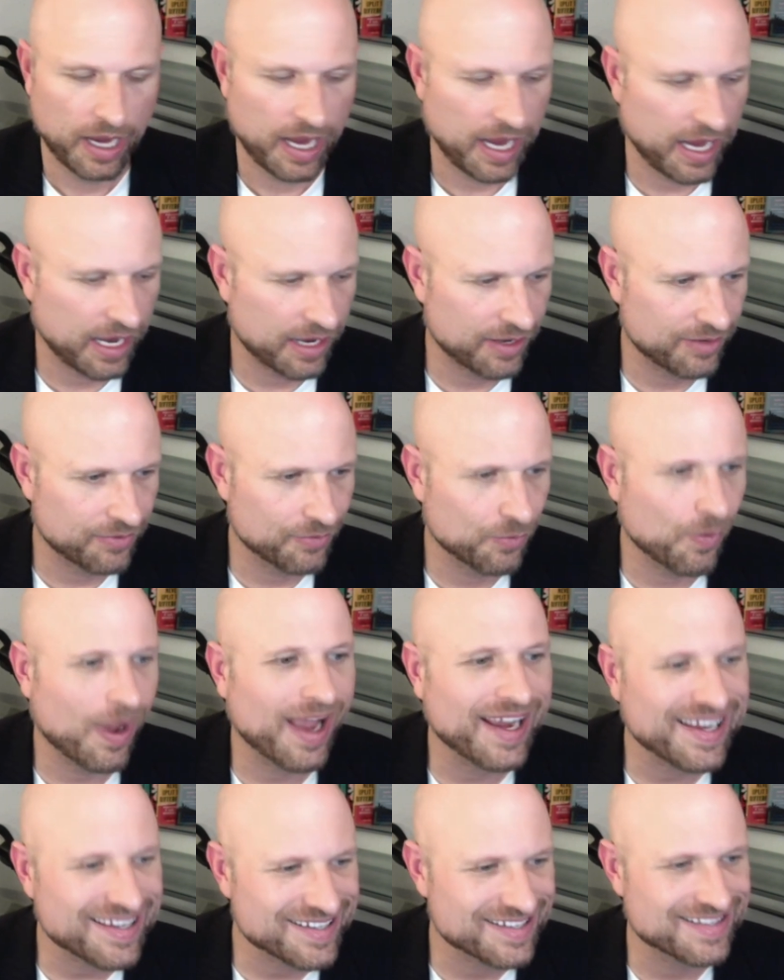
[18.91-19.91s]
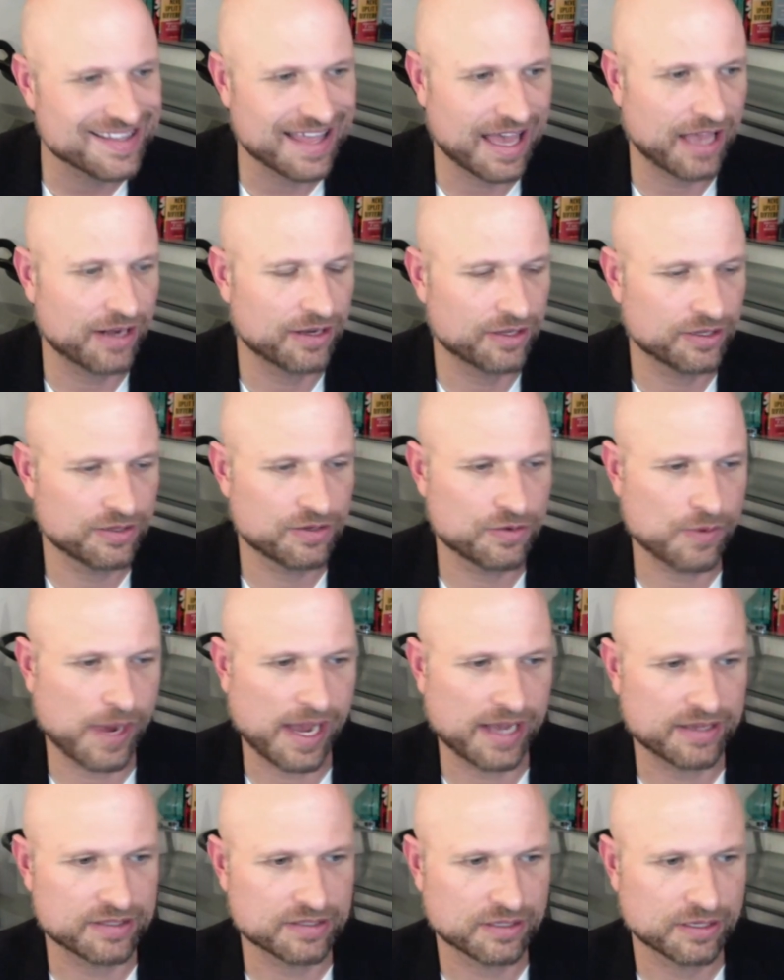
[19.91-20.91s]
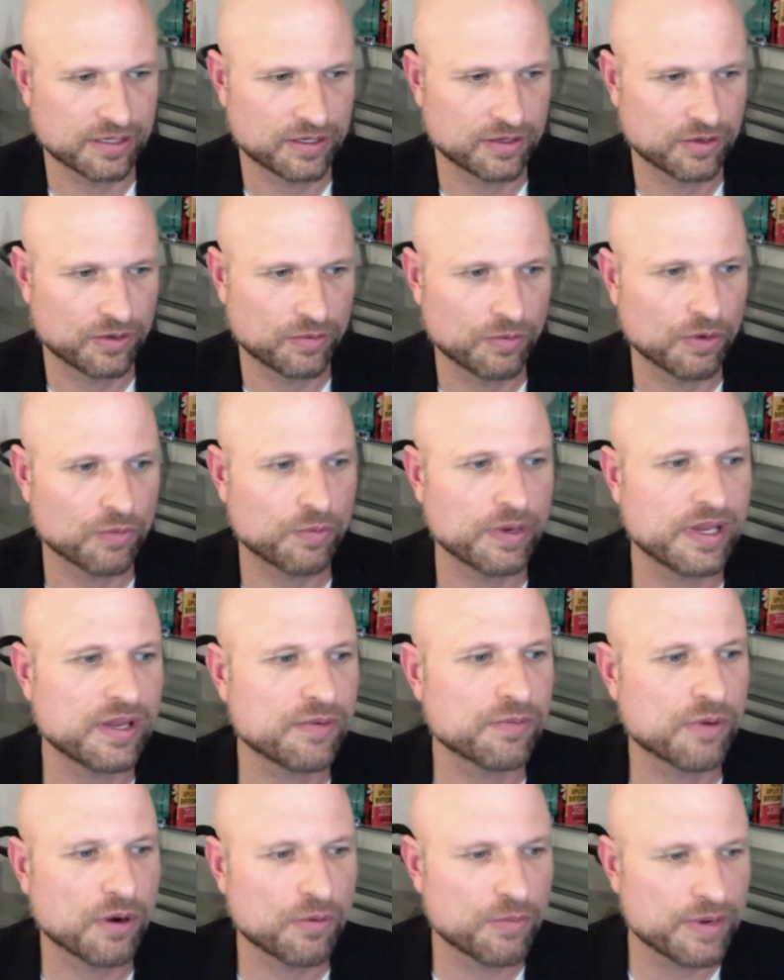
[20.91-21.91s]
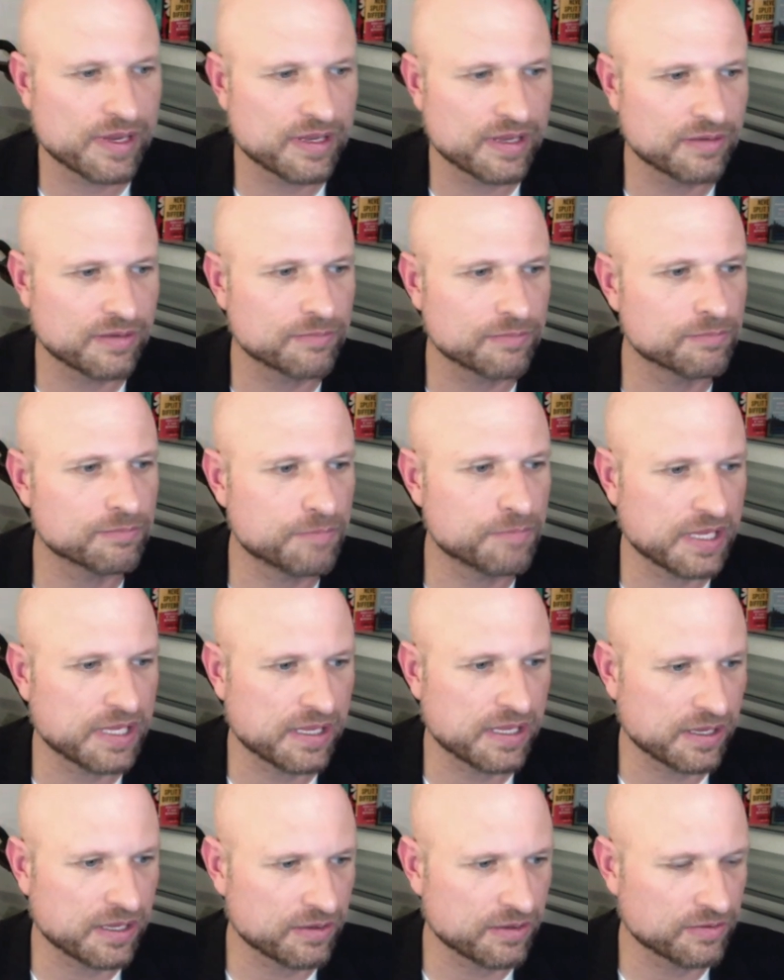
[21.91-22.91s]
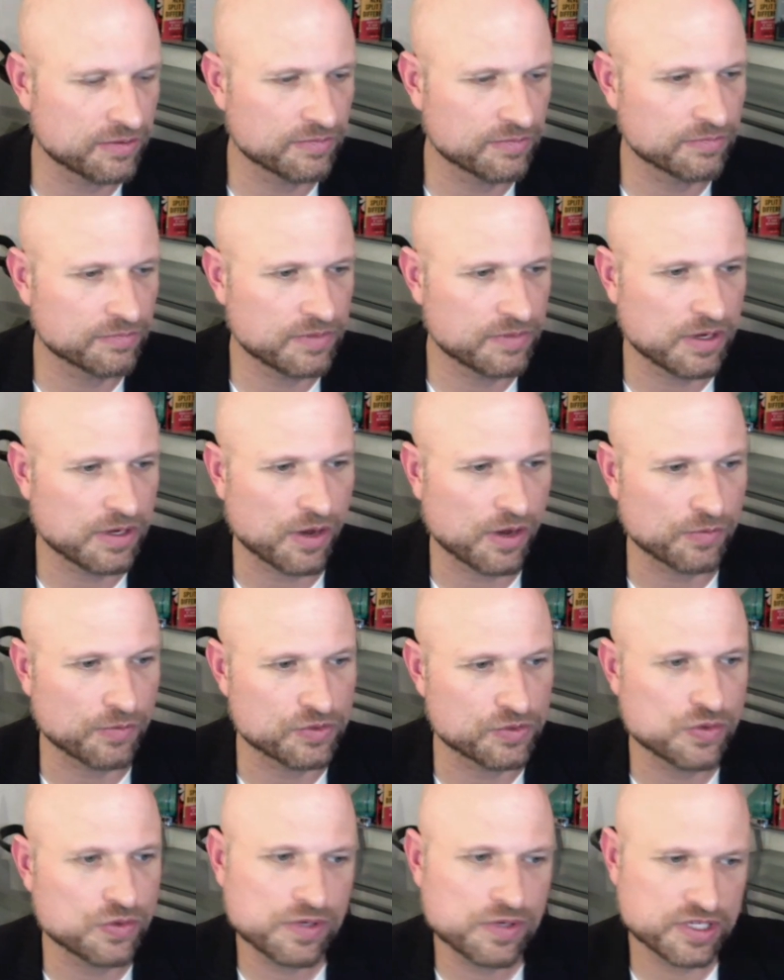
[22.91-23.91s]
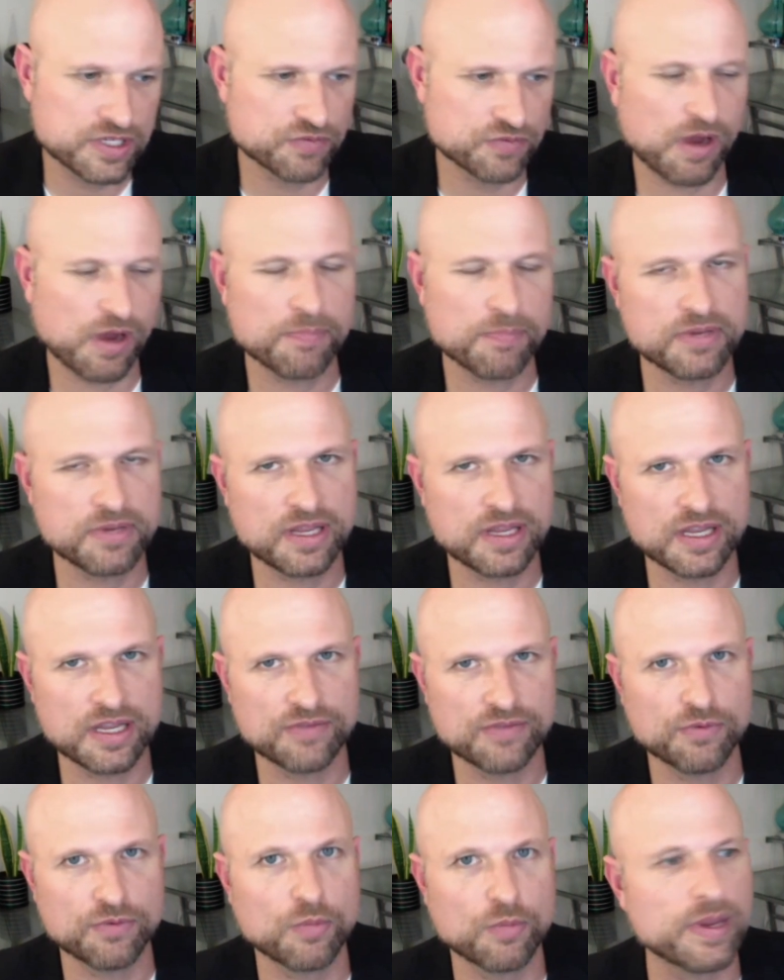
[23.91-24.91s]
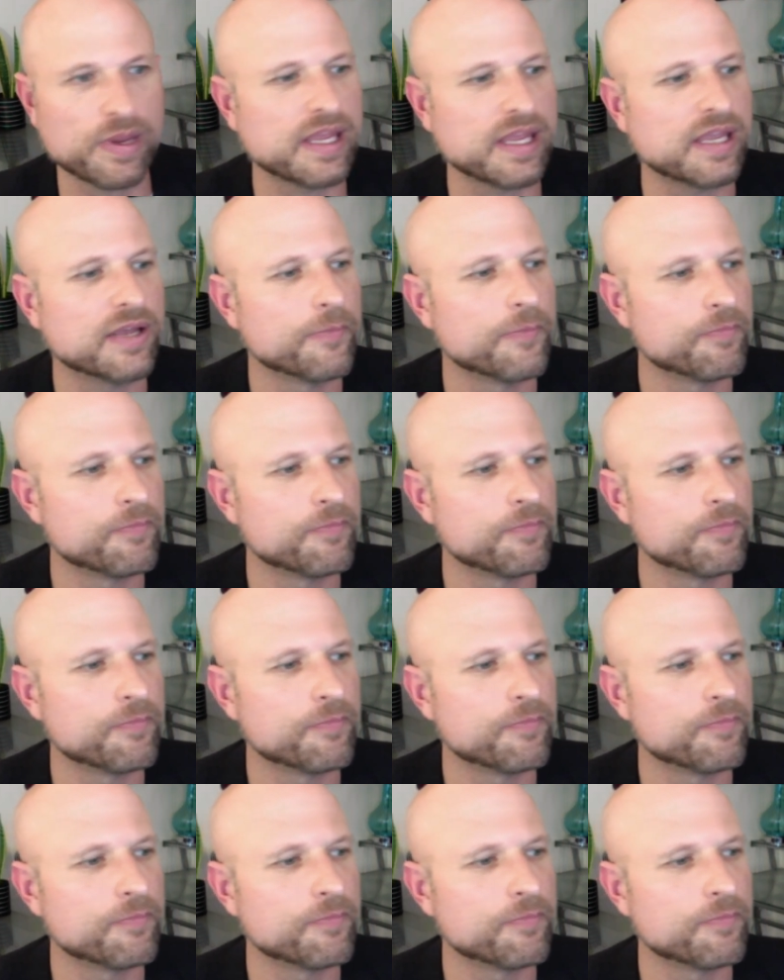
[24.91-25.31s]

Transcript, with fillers: And why is that, you ask? Were we were we being, you know, too disruptive? Were we